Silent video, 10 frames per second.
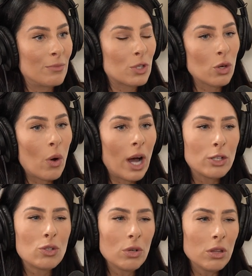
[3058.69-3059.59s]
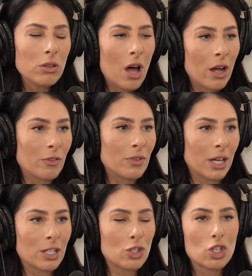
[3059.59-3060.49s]
So I do a lot of
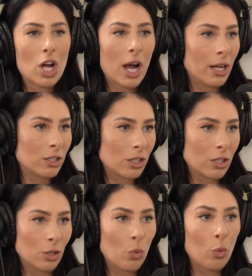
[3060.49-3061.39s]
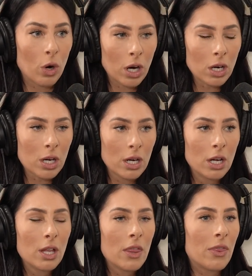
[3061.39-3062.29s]
like childhood work
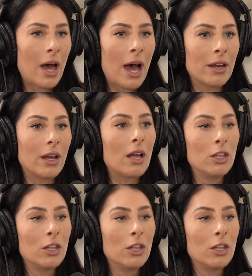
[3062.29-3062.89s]
that